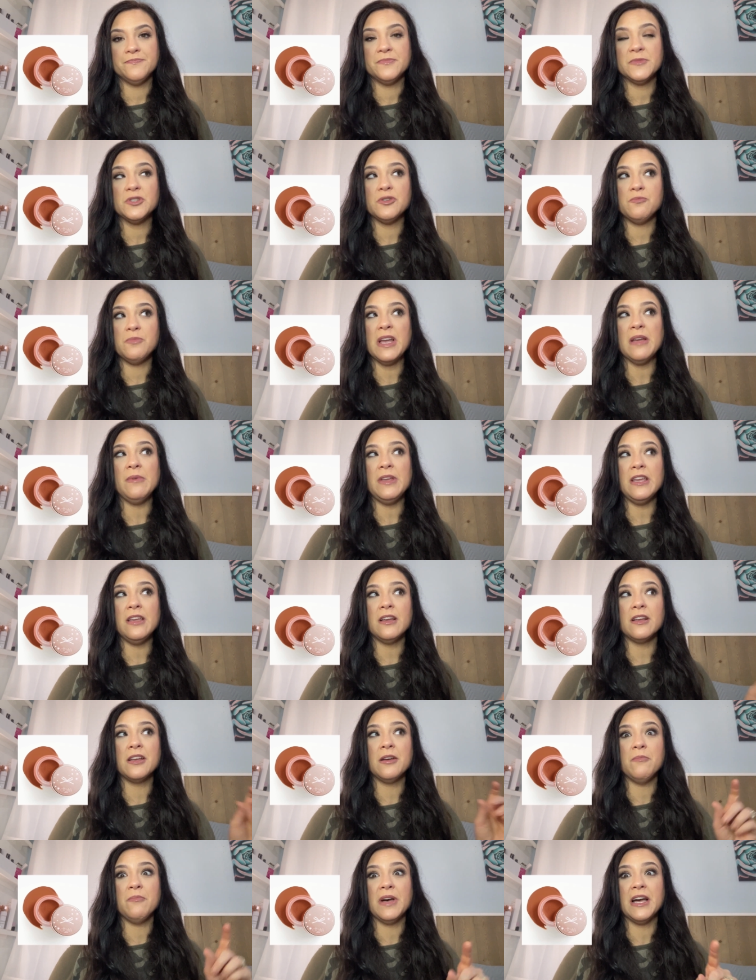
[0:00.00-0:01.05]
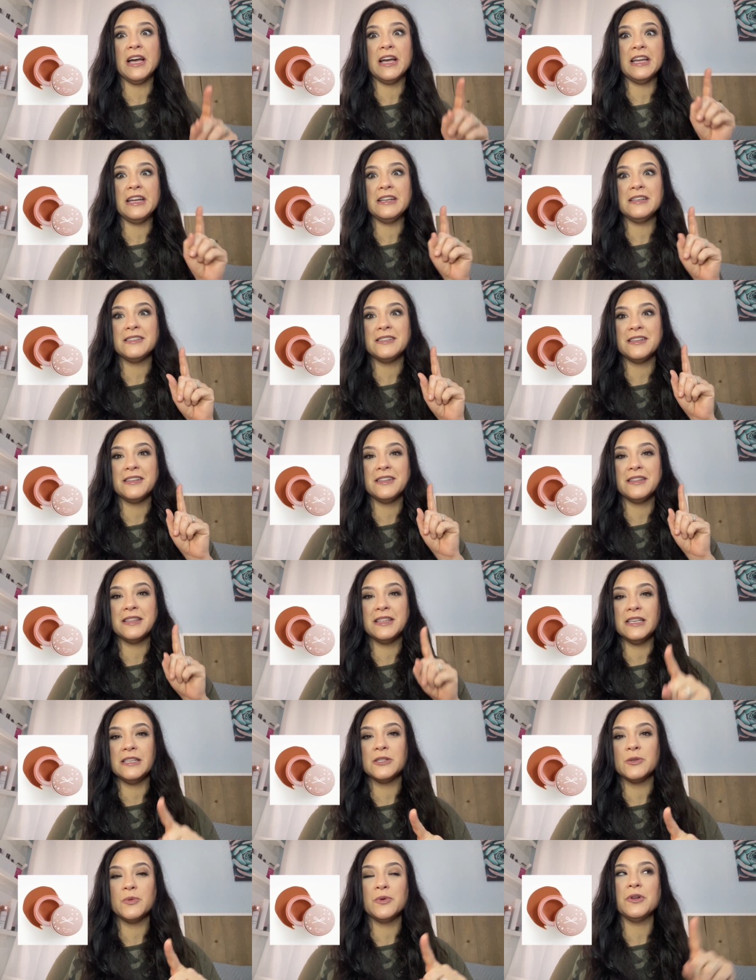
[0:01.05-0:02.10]
So maybe combined
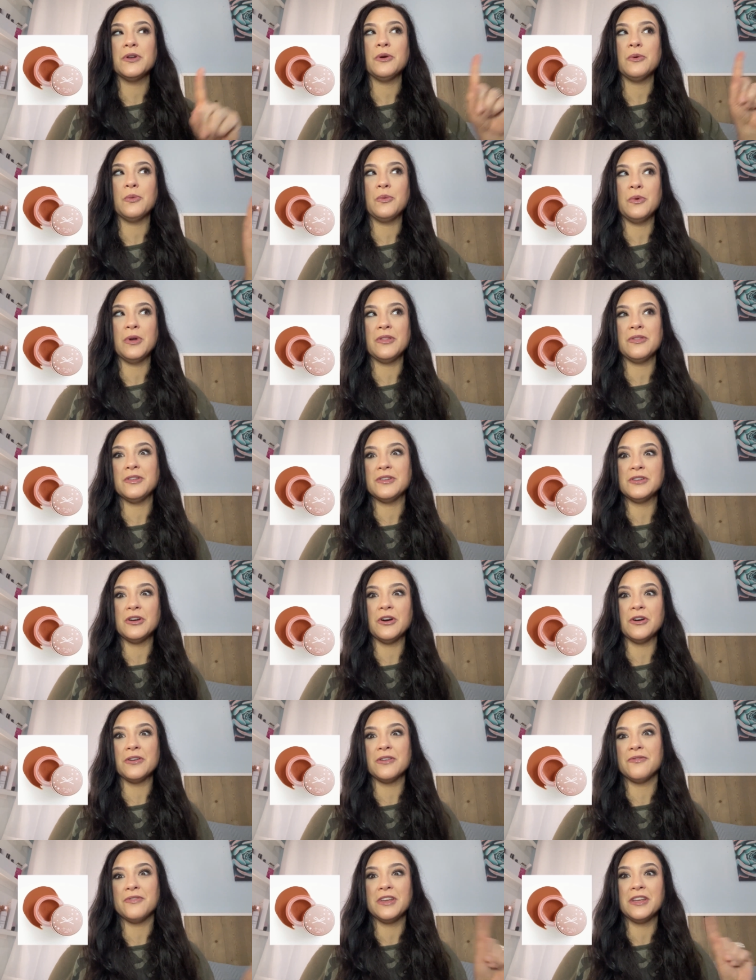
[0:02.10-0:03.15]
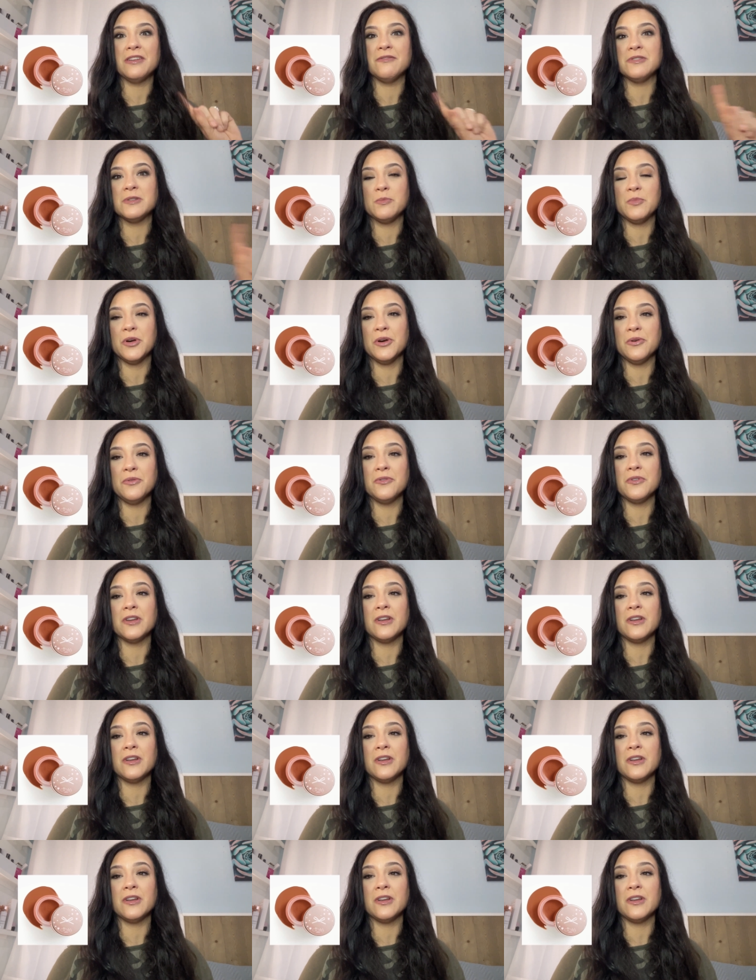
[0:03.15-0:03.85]
this one with the Tarte if they give us both.